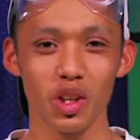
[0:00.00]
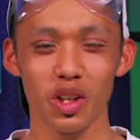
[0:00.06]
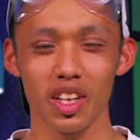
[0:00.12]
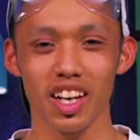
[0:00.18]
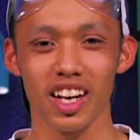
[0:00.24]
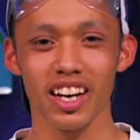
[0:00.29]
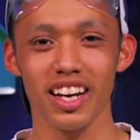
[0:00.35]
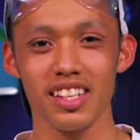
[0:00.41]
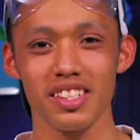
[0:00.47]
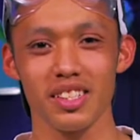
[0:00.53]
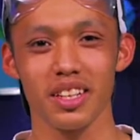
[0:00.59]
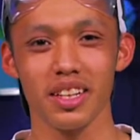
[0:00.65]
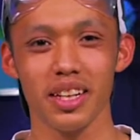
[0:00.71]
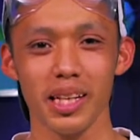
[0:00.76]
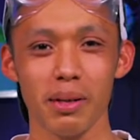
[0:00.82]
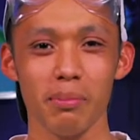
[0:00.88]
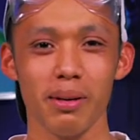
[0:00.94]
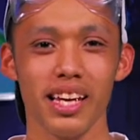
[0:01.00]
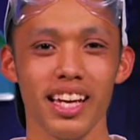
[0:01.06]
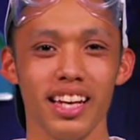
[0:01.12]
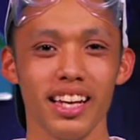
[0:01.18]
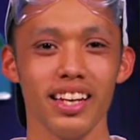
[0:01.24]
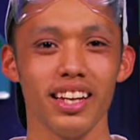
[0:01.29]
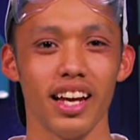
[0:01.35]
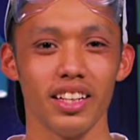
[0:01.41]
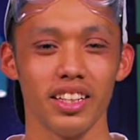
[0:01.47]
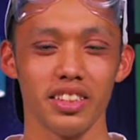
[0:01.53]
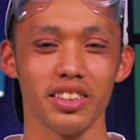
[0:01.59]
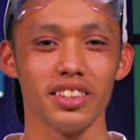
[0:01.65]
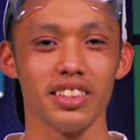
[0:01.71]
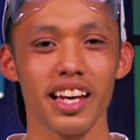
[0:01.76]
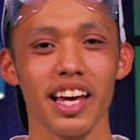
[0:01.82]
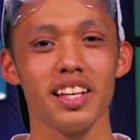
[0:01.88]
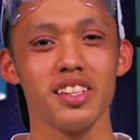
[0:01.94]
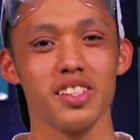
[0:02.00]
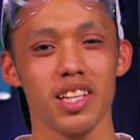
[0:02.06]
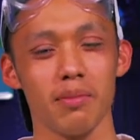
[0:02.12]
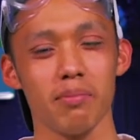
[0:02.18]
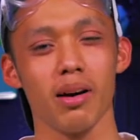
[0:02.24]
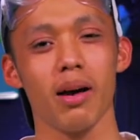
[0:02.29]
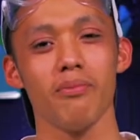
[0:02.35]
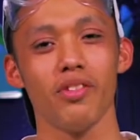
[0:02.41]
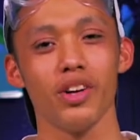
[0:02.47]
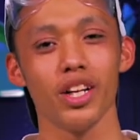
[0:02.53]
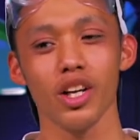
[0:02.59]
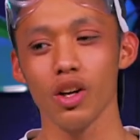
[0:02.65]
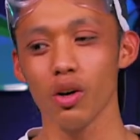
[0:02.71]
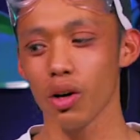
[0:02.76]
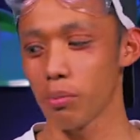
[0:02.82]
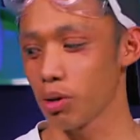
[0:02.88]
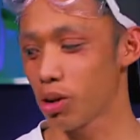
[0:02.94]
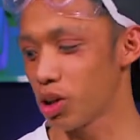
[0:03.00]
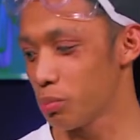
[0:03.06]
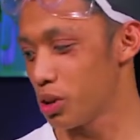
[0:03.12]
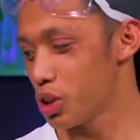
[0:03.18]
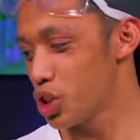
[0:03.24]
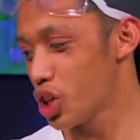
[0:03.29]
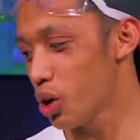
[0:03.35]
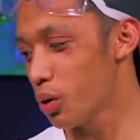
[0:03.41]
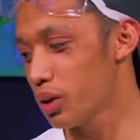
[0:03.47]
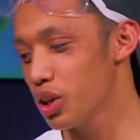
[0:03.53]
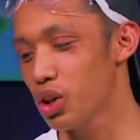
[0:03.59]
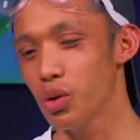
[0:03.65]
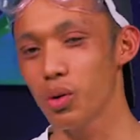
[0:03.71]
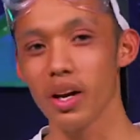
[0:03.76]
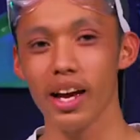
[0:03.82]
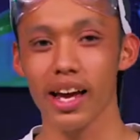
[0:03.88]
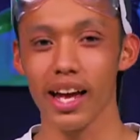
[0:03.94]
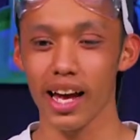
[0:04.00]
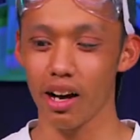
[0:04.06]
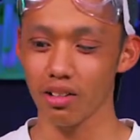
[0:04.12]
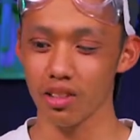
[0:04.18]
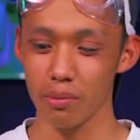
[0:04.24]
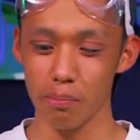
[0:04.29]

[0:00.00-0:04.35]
ora guys, Liam here, and in today's STEMHYPE video, I'm going to be showing you how to